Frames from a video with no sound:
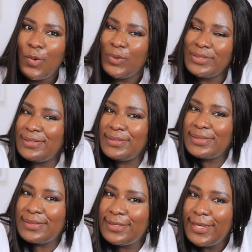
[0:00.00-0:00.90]
What is
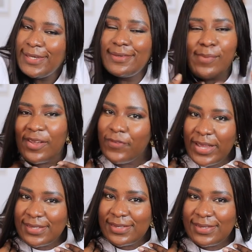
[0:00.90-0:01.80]
it? Is it my
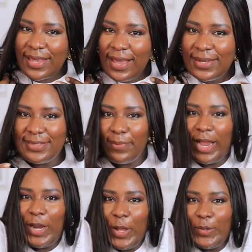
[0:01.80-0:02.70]
face? Is it my
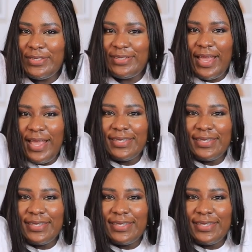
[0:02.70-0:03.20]
clothes?